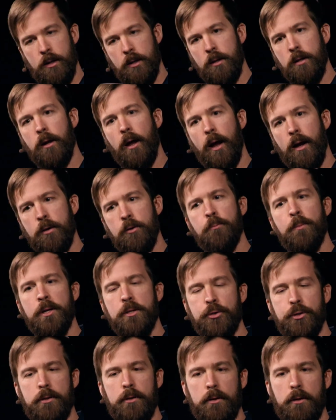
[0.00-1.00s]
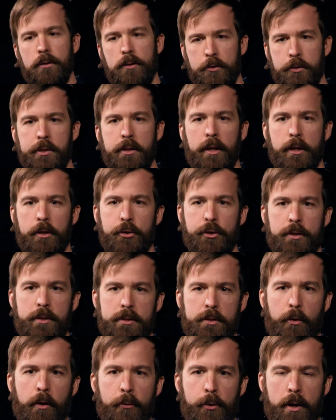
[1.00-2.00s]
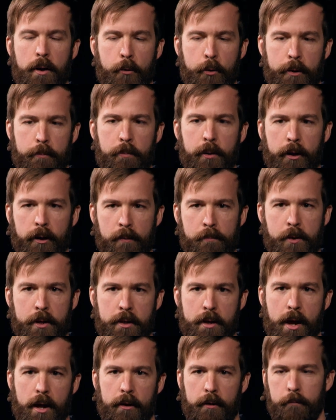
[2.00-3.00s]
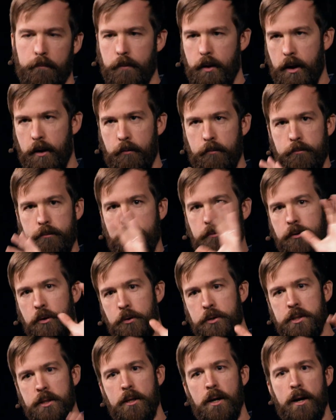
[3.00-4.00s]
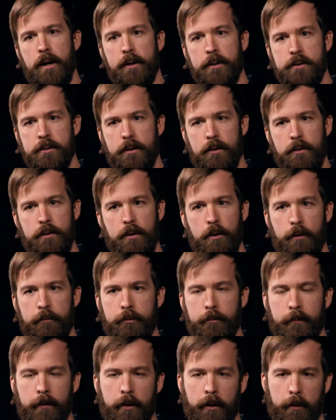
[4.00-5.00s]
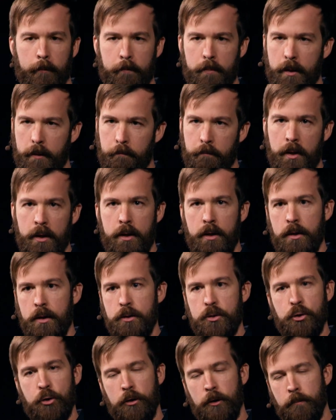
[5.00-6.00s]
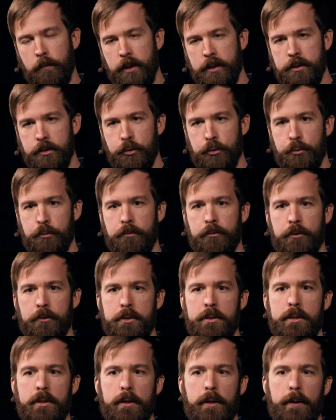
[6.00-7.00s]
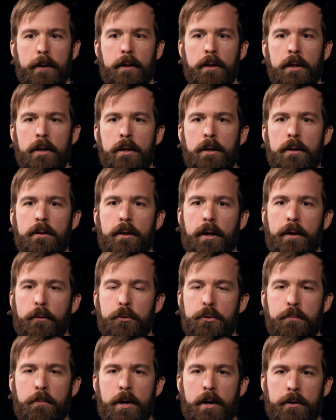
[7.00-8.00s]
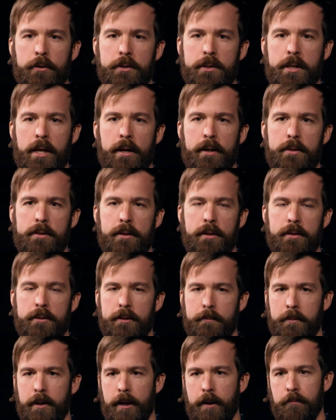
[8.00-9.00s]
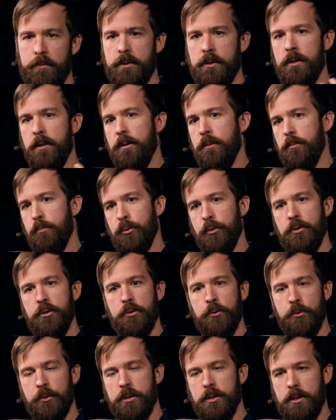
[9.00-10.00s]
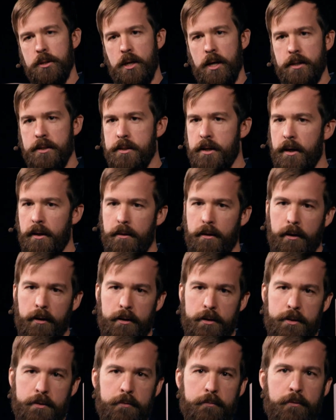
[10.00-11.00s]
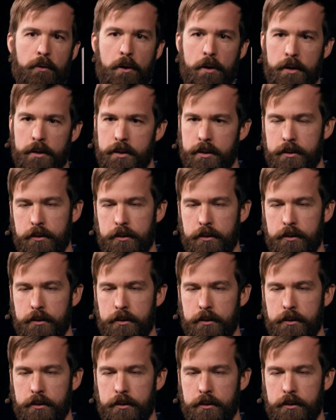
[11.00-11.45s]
and you mentioned hallucinations, so I want to pick up on that. And for folks in the audience that aren't familiar, the term basically just refers to language models' tendency to sometimes produce content that is false